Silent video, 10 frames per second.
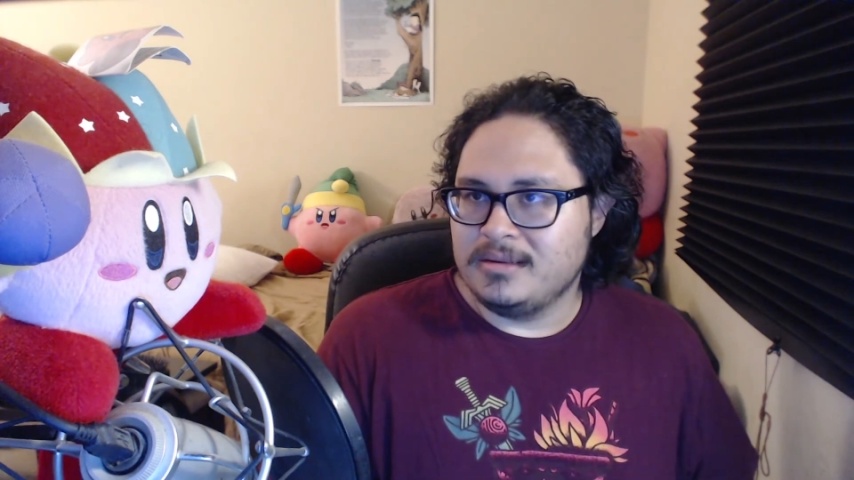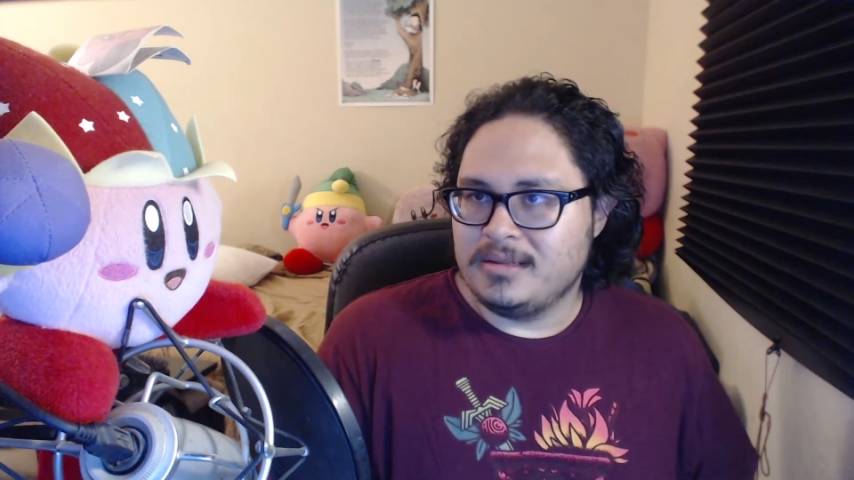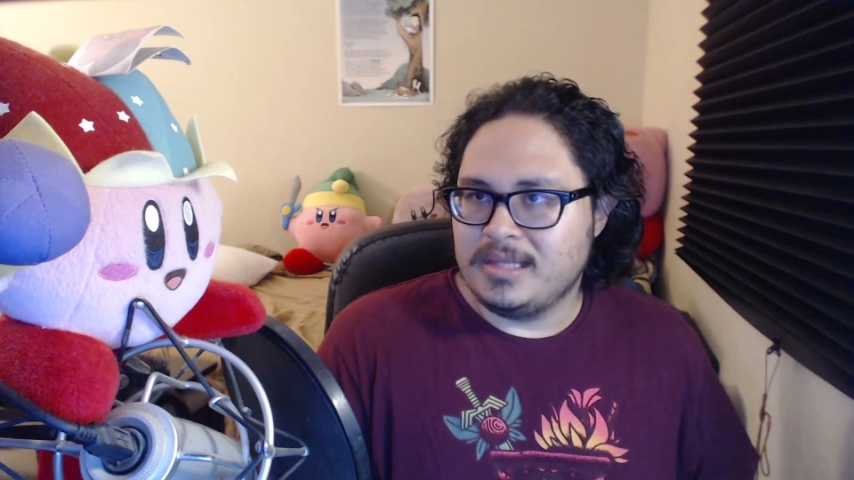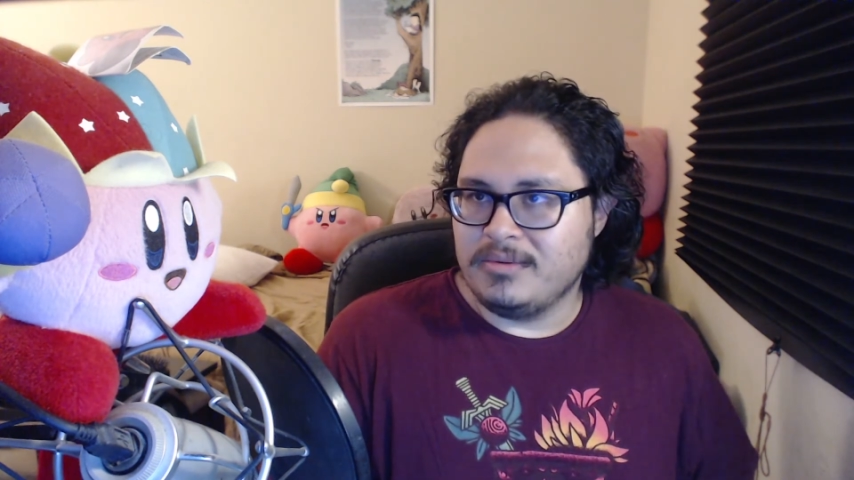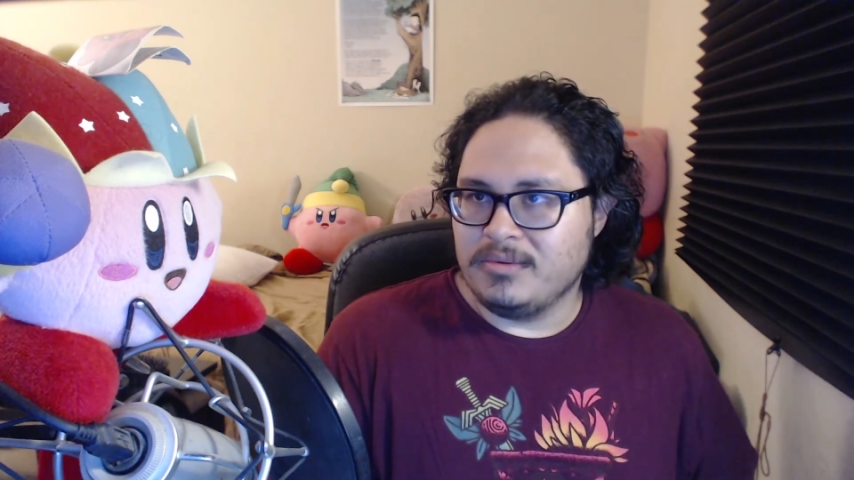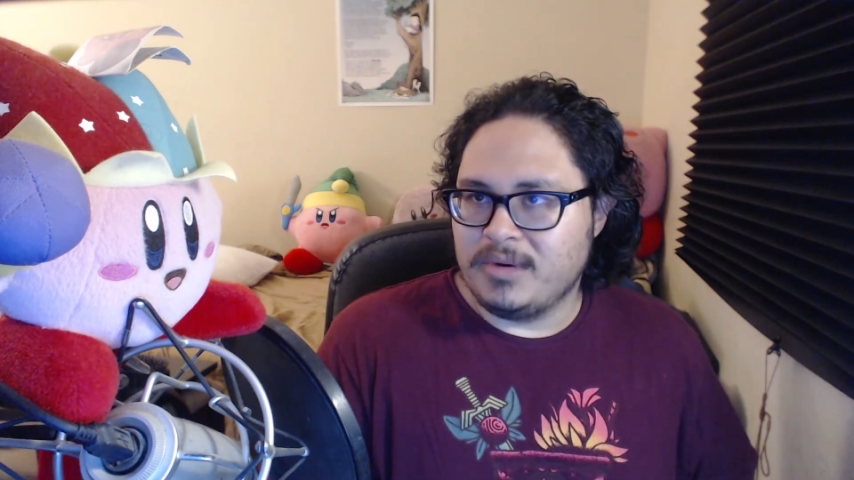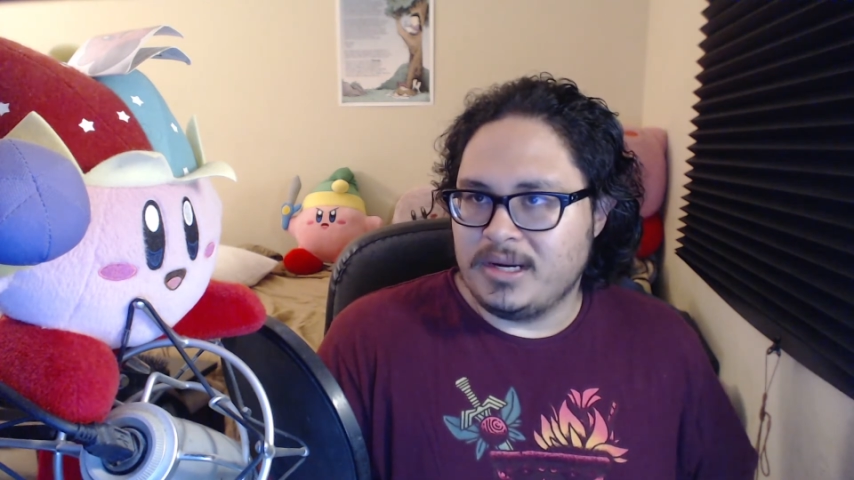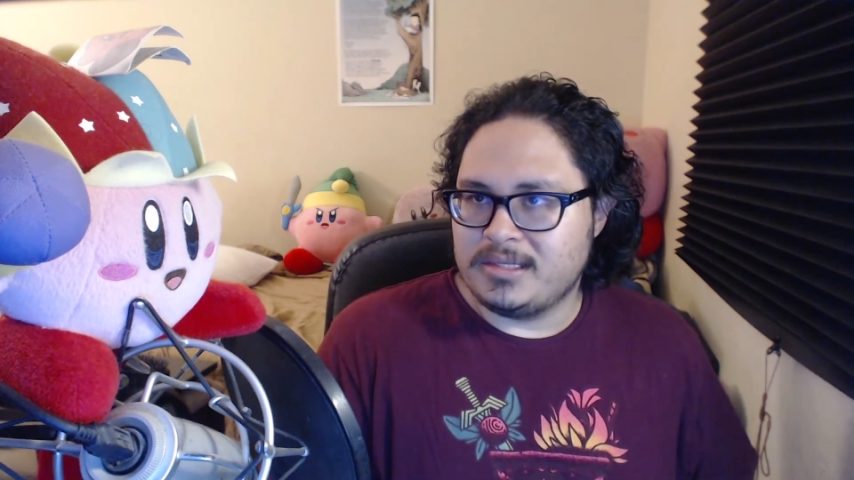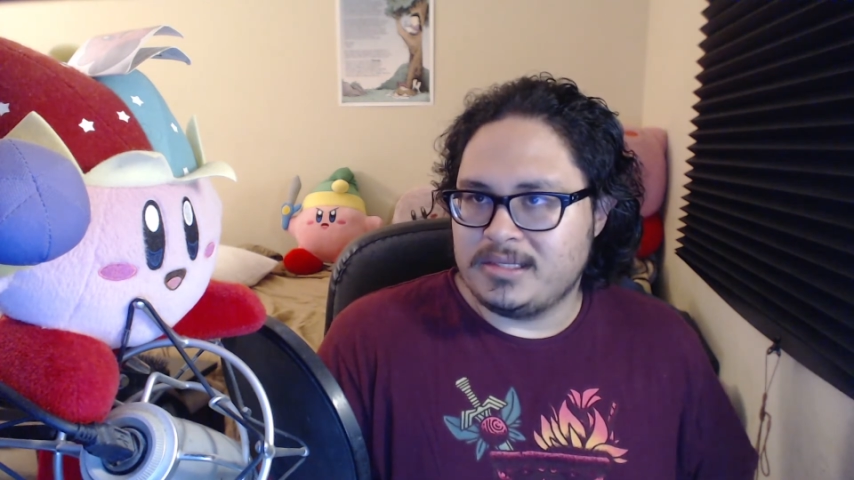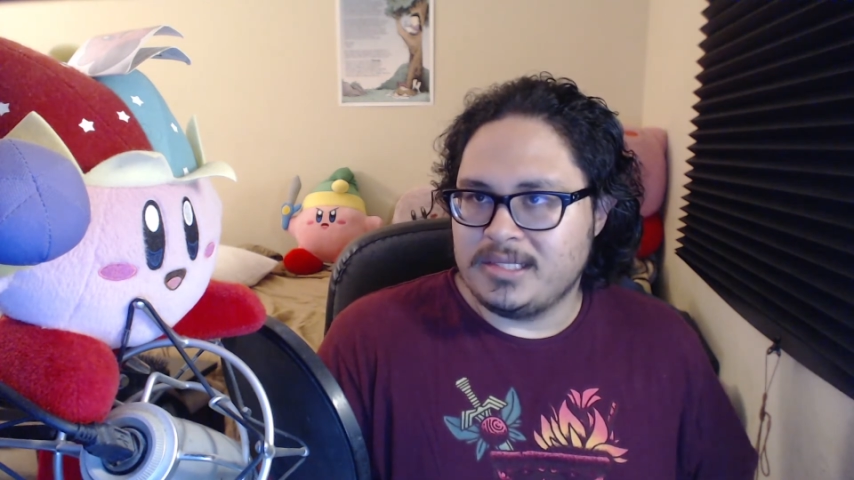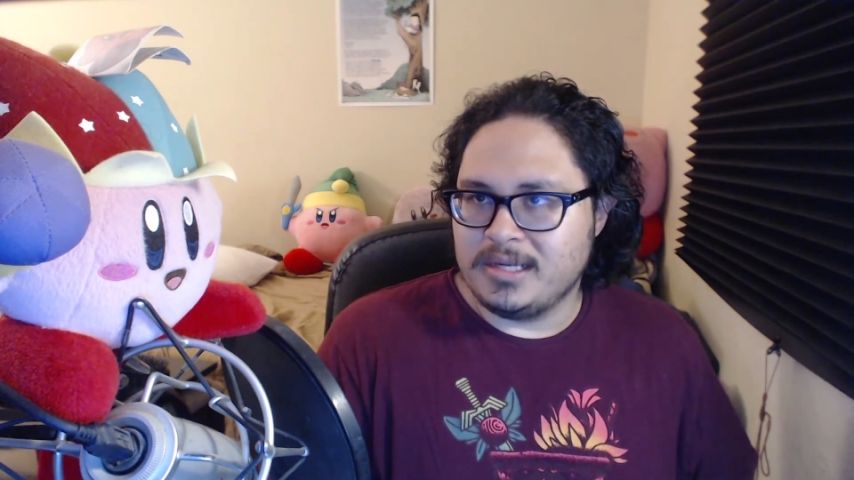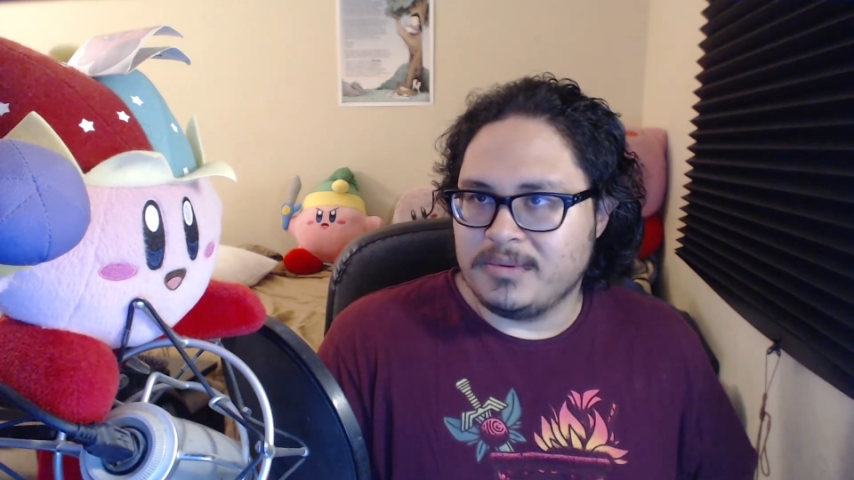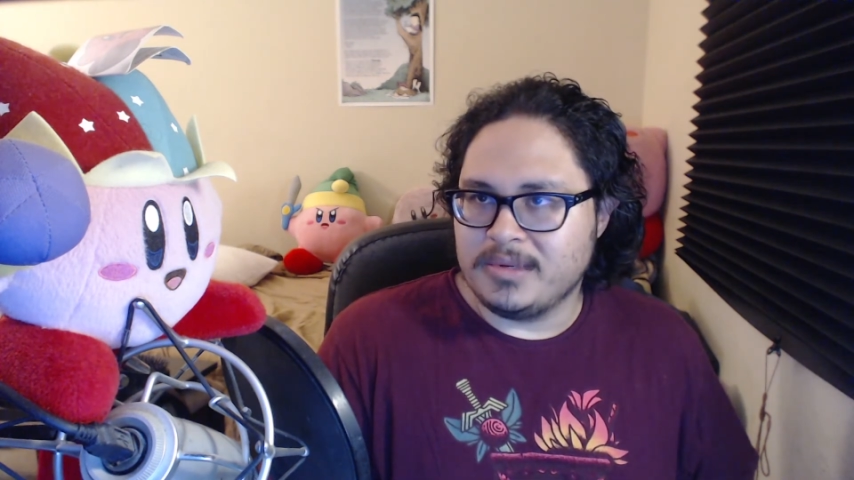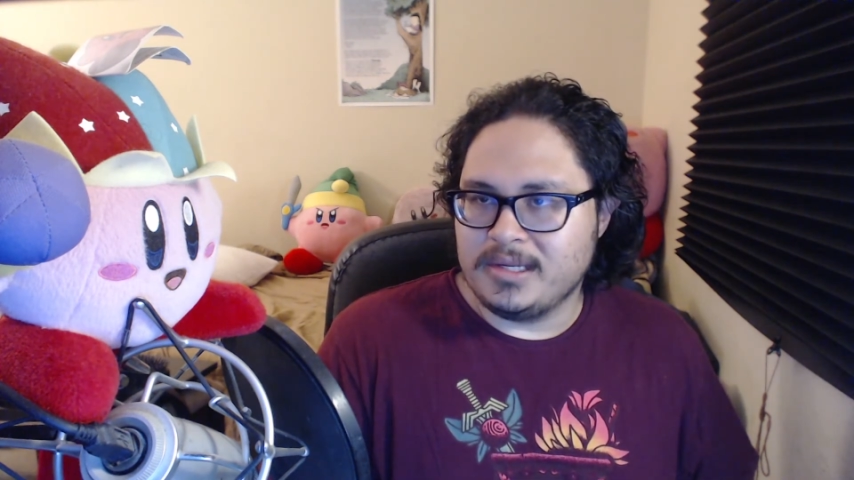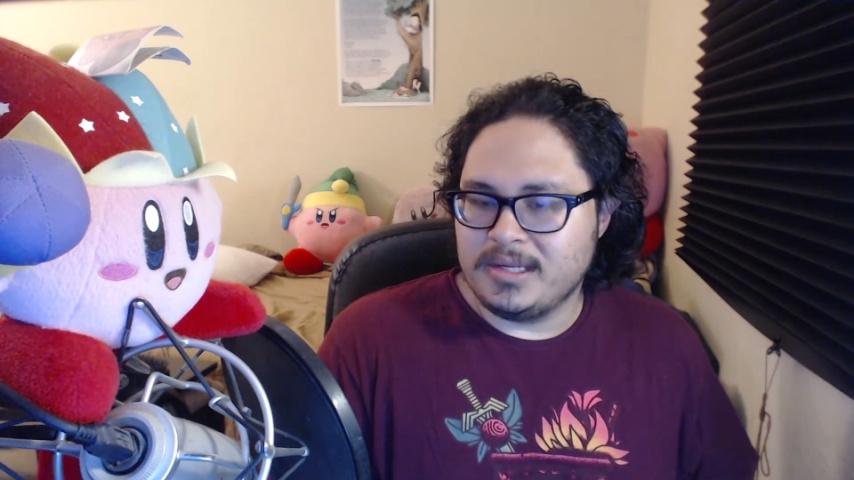they would watch
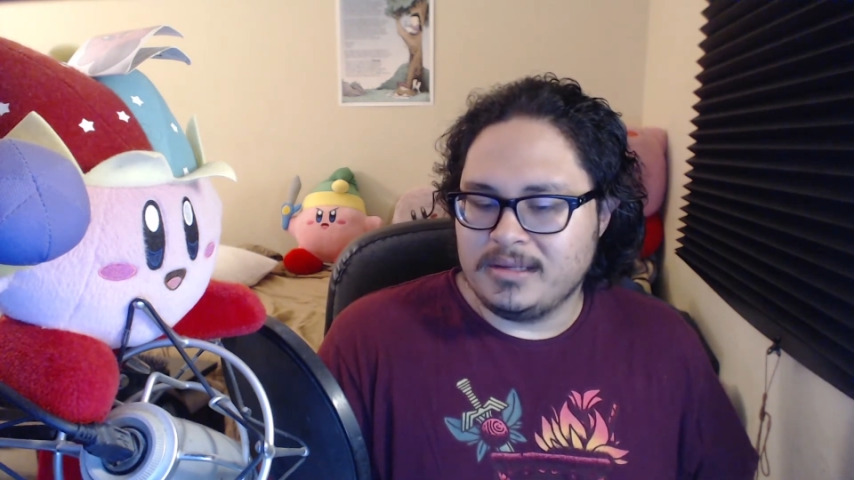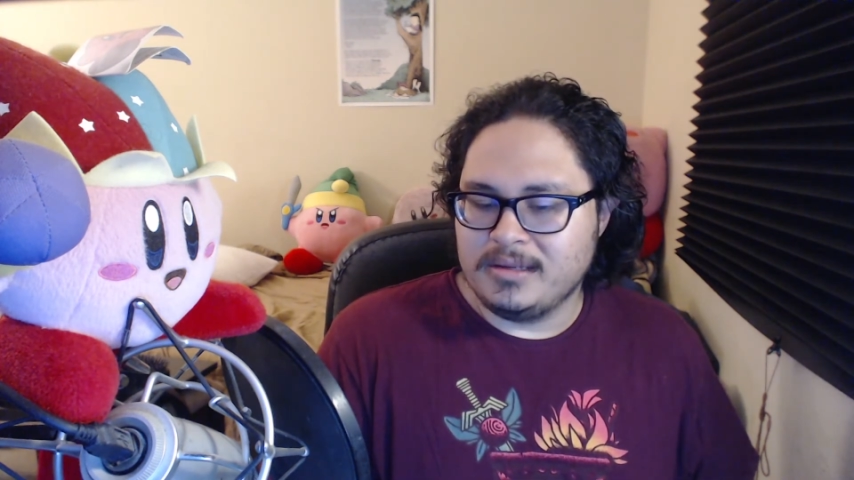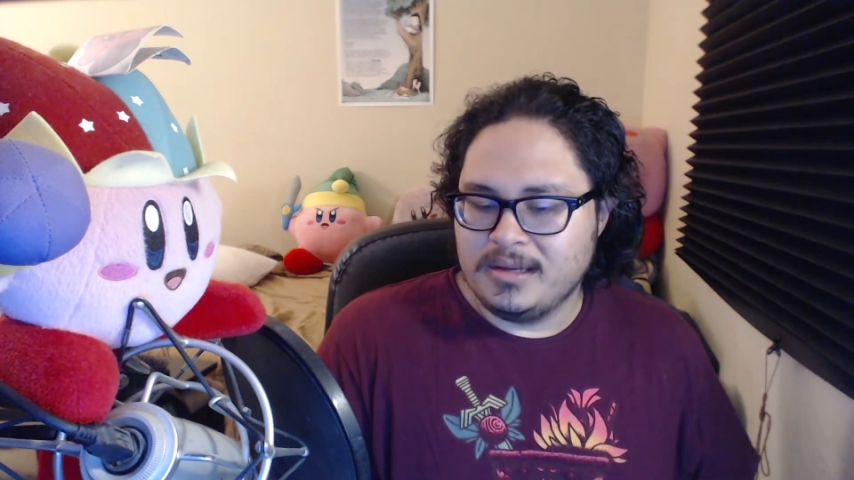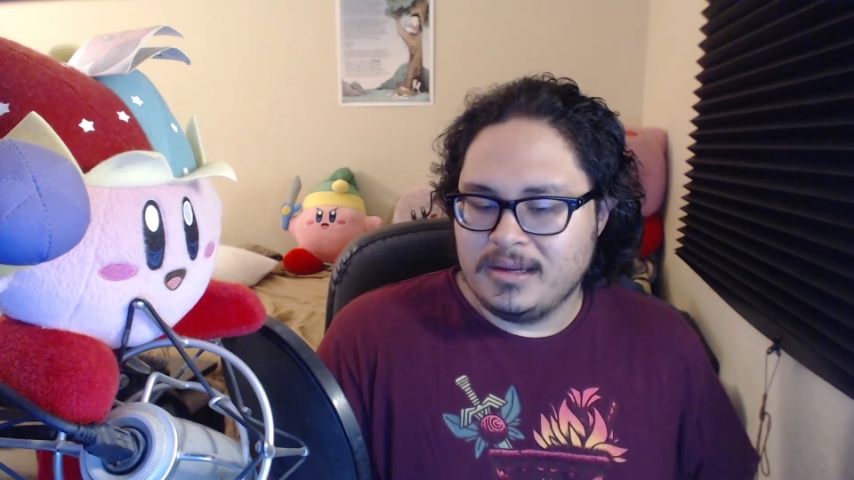Jeopardy, and